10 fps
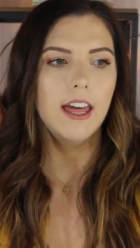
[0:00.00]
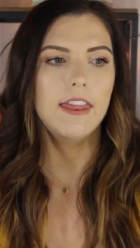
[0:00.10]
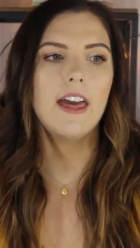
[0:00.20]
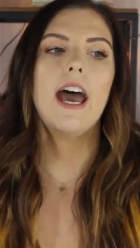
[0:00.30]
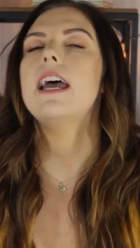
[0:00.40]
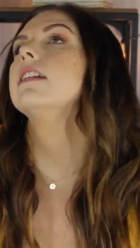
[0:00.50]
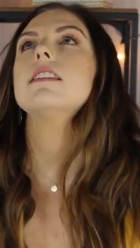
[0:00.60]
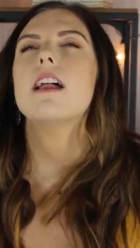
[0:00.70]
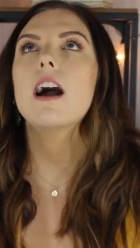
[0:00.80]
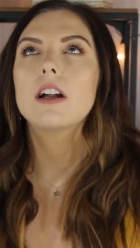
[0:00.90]
that
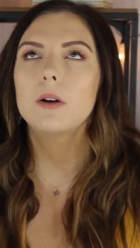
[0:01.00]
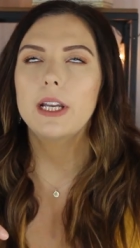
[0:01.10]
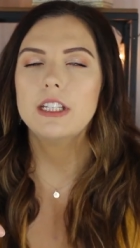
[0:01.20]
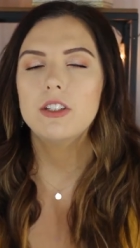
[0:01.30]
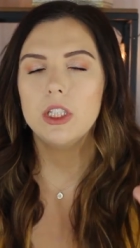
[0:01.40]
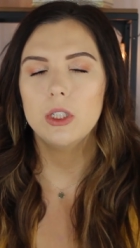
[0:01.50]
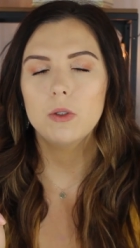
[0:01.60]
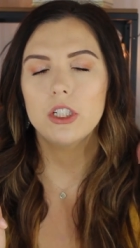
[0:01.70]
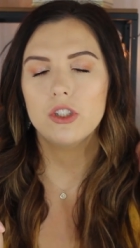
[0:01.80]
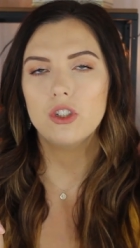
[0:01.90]
it's not going
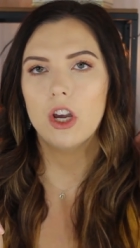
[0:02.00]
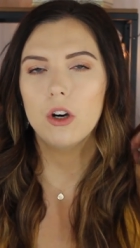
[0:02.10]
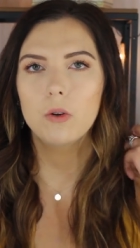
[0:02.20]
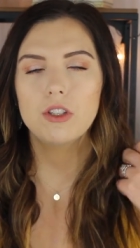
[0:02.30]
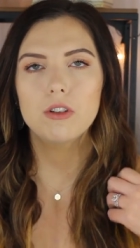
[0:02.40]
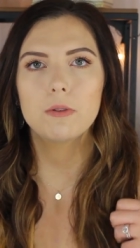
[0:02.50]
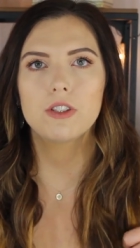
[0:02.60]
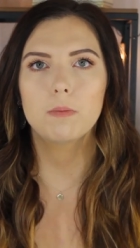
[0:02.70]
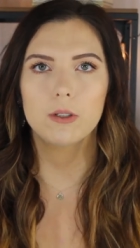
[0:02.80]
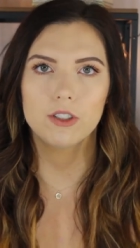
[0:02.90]
to show super,
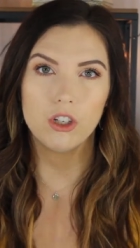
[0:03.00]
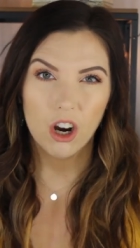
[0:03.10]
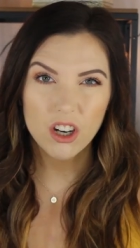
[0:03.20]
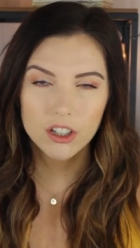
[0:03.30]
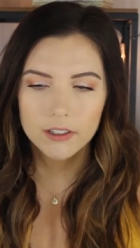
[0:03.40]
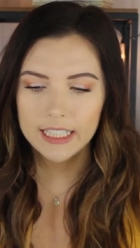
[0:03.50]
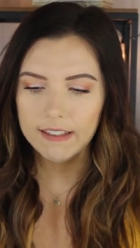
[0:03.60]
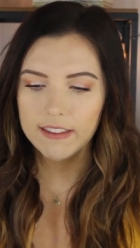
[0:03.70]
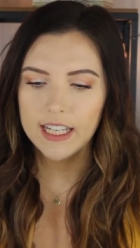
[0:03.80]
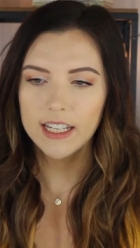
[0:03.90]
super dark or
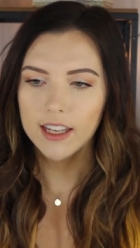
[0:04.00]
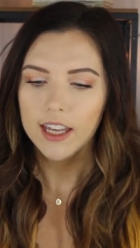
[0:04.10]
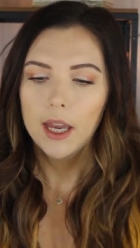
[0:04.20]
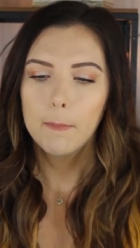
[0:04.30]
anything.